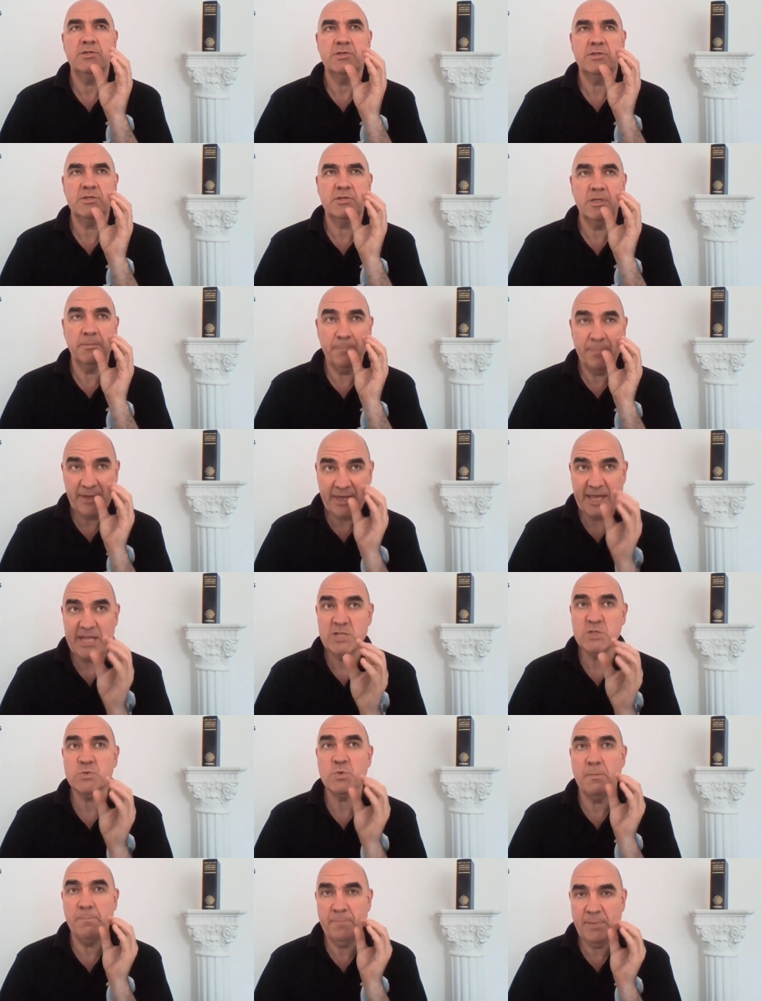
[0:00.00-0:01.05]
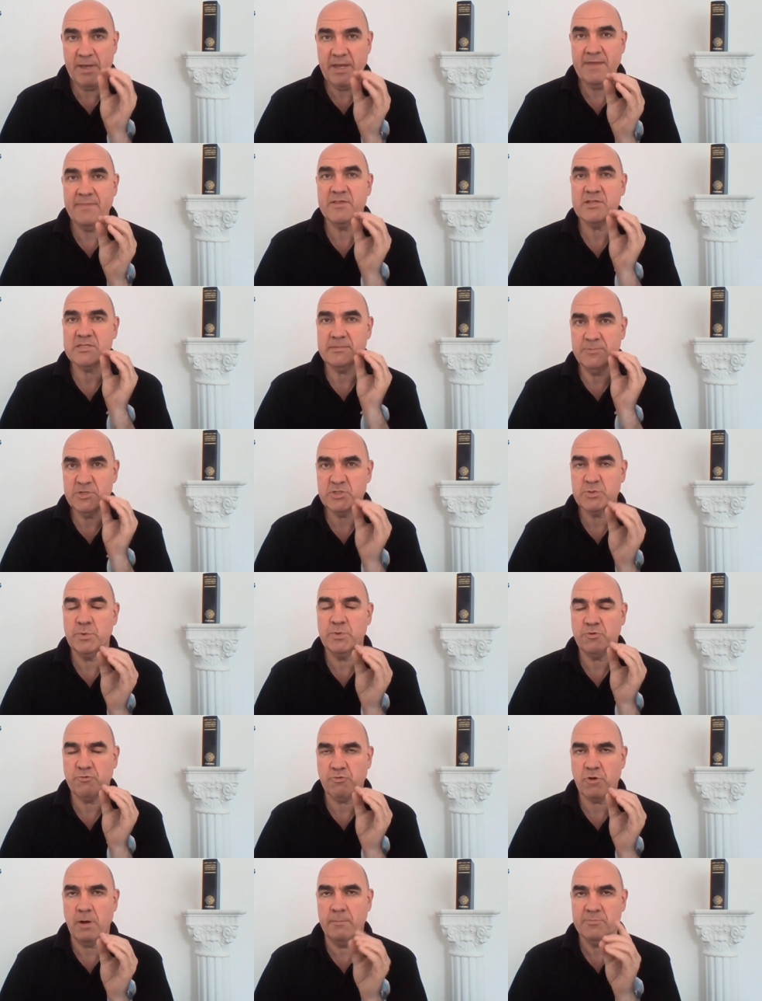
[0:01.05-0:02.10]
that begins with B that's something to do with
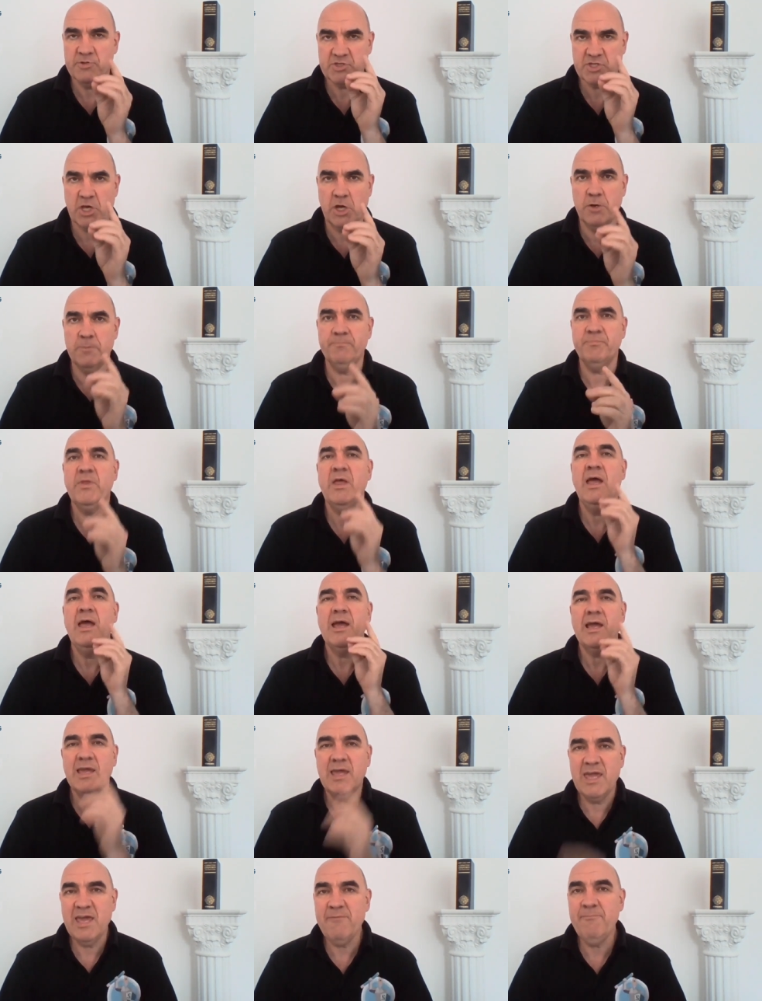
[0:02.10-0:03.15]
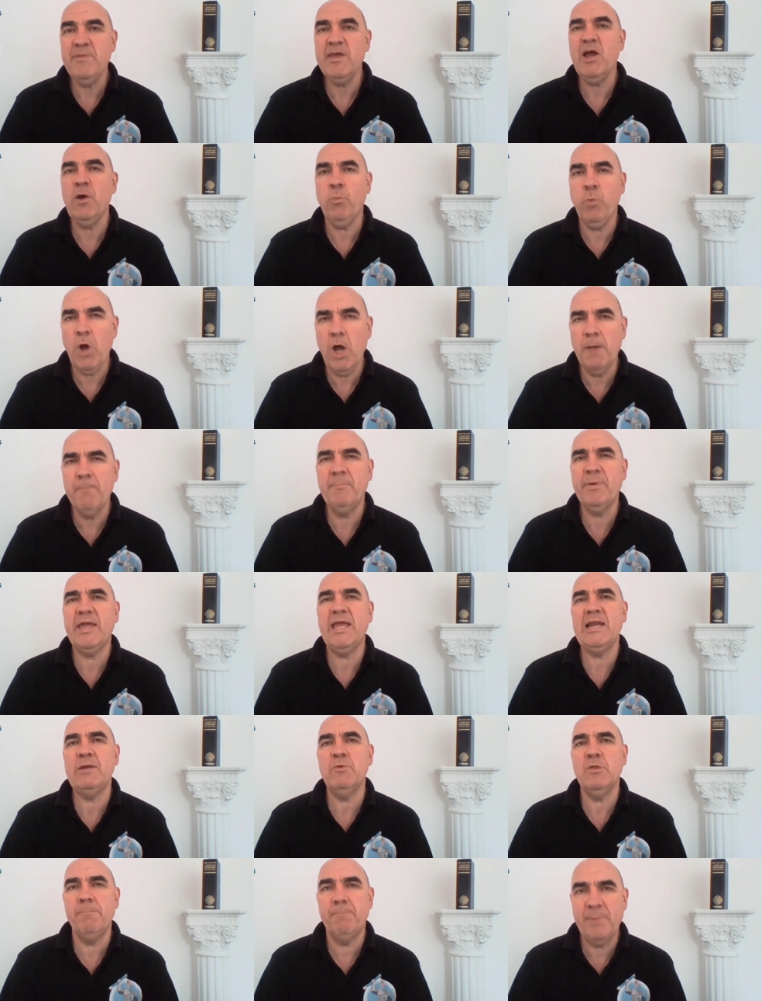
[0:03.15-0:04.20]
crumb. So, give me a word
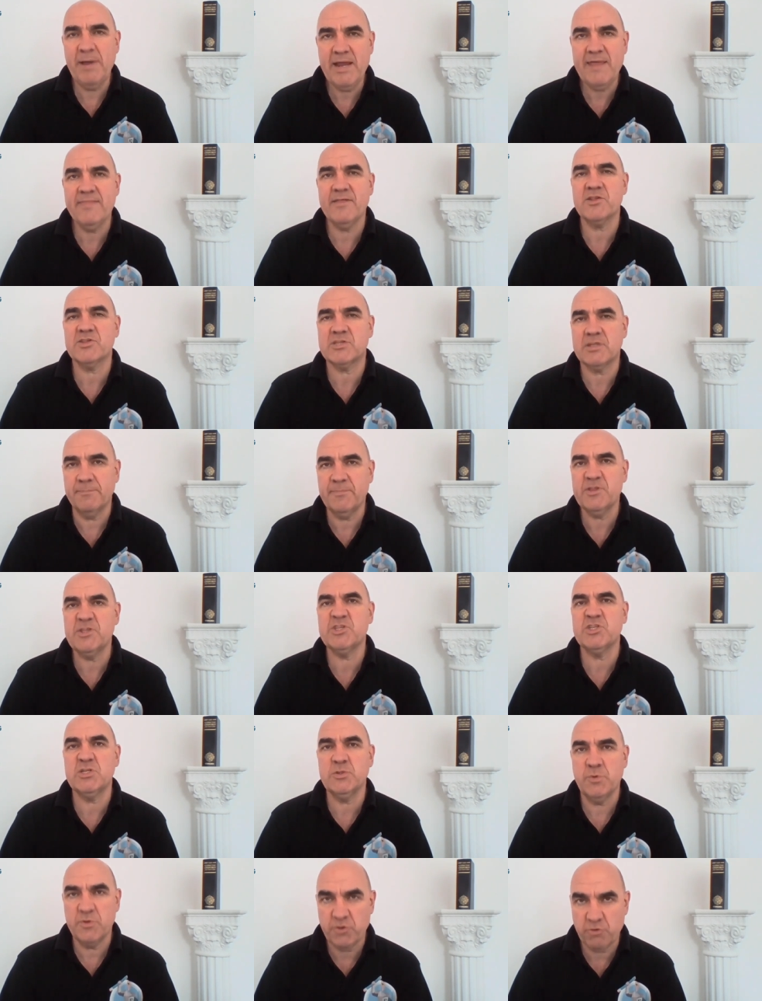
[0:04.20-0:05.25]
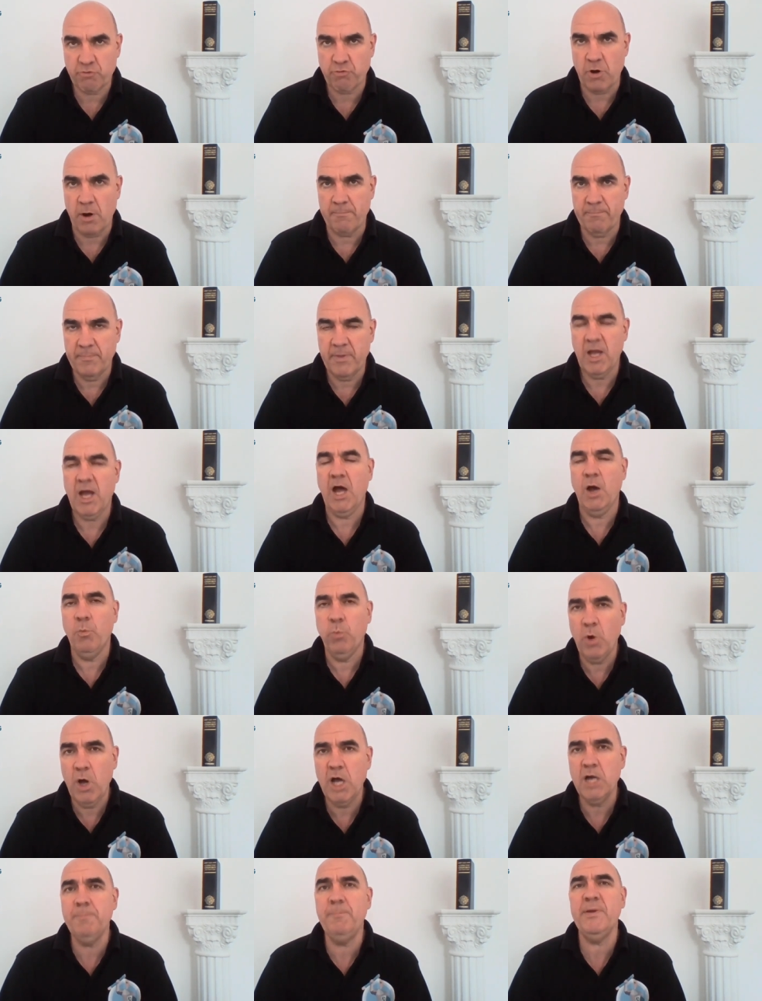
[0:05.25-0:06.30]
beginning with B that's something to do with crumb. A
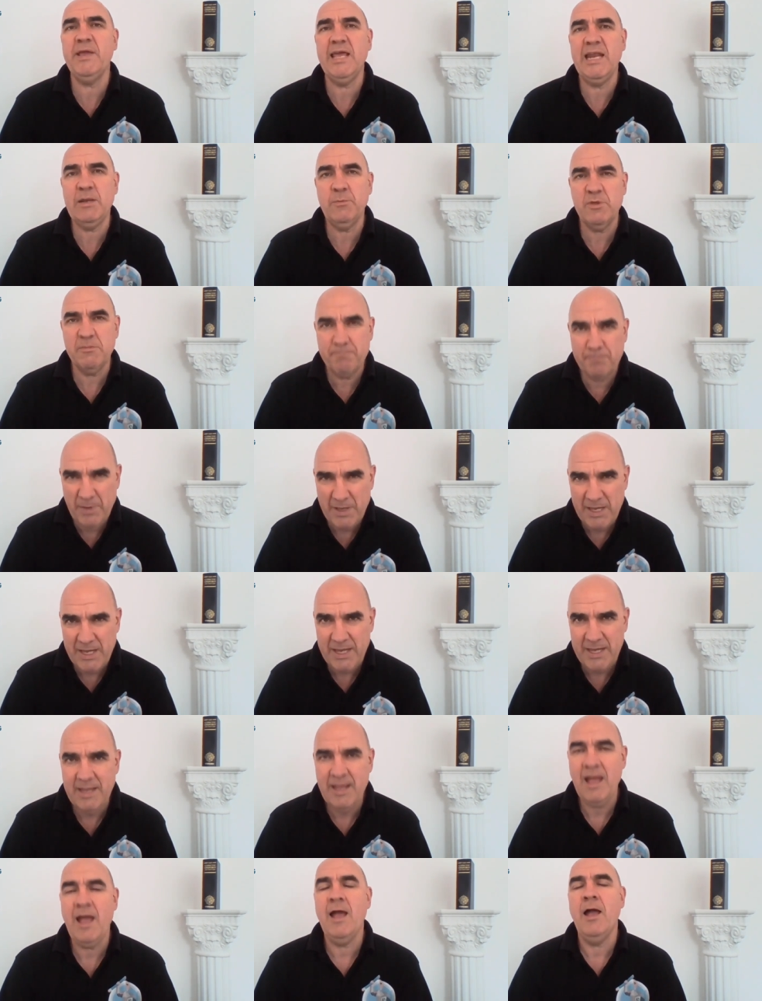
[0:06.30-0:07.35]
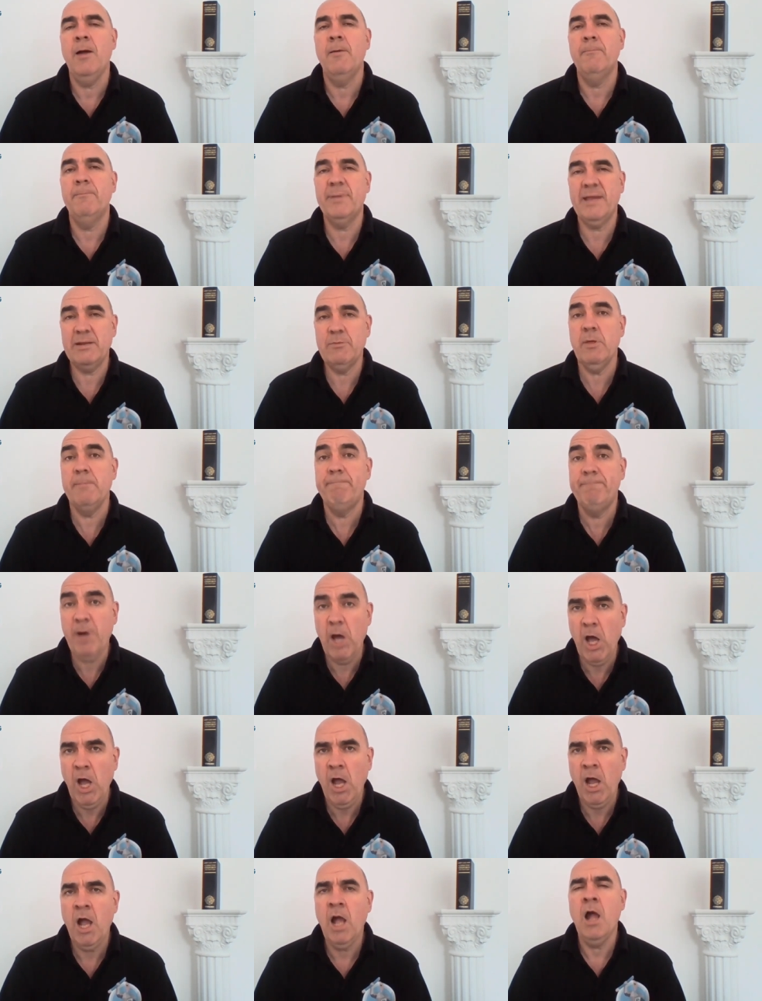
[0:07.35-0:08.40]
word beginning with B, beginning with B,
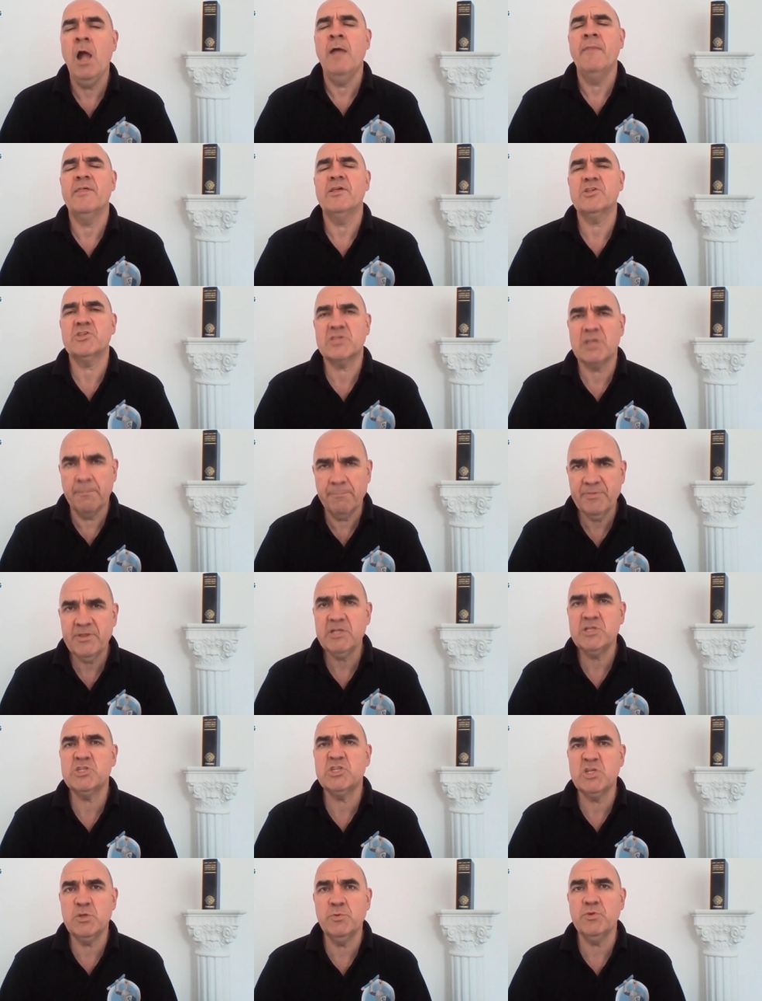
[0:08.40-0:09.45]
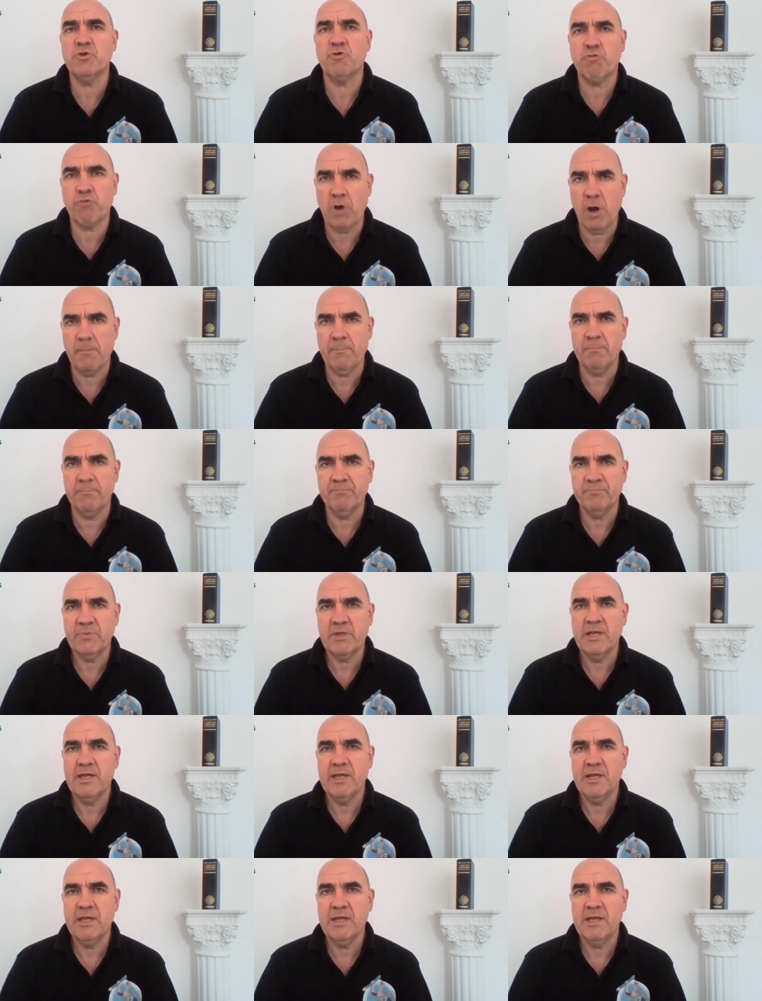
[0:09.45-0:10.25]
that's something to do with crumb.